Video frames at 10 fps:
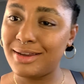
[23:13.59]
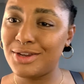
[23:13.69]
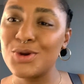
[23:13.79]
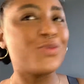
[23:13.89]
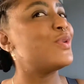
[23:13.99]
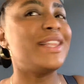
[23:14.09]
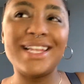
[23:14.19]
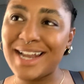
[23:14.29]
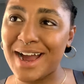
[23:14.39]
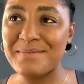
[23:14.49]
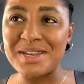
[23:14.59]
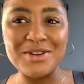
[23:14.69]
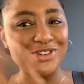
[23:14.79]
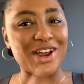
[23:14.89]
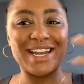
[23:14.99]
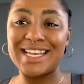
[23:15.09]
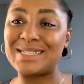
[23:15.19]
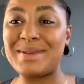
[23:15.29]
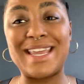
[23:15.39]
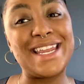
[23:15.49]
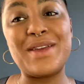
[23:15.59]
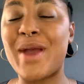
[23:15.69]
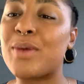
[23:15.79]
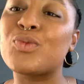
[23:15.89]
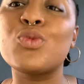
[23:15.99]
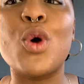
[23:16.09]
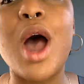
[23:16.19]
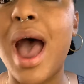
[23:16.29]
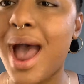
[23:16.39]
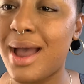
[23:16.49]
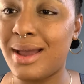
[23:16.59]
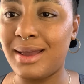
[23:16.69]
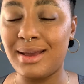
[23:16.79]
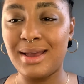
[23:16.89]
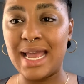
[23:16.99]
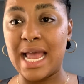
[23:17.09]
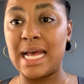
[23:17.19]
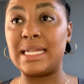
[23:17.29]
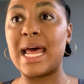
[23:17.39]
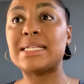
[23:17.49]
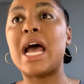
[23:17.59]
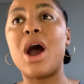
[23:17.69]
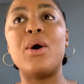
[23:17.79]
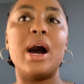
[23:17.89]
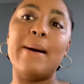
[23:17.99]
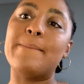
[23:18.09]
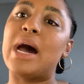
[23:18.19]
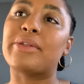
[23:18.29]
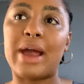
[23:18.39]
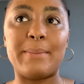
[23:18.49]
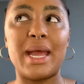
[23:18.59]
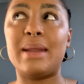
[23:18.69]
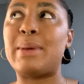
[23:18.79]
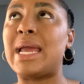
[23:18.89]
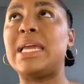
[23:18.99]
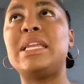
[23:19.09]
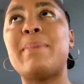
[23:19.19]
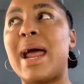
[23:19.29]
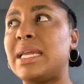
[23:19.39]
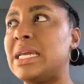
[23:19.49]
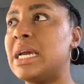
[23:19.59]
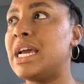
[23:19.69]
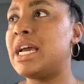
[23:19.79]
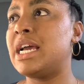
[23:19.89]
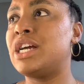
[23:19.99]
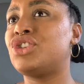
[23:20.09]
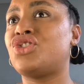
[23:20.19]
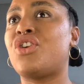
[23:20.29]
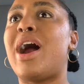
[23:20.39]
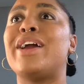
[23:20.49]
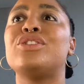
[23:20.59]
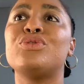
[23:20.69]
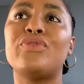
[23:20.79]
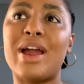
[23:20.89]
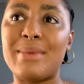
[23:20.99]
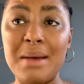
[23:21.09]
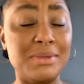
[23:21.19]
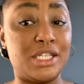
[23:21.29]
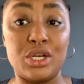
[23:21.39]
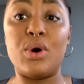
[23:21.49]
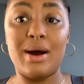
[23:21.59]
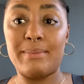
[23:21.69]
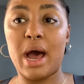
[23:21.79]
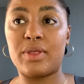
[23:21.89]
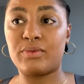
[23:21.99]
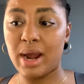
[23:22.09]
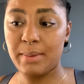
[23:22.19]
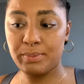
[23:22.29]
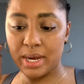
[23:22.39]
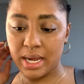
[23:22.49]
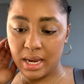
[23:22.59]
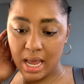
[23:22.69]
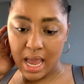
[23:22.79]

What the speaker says: you really love me. You trying to kiss me anyway. Mwah. That's how unbothered I'm at by anybody trying to fight me. I'm still unbothered, right? But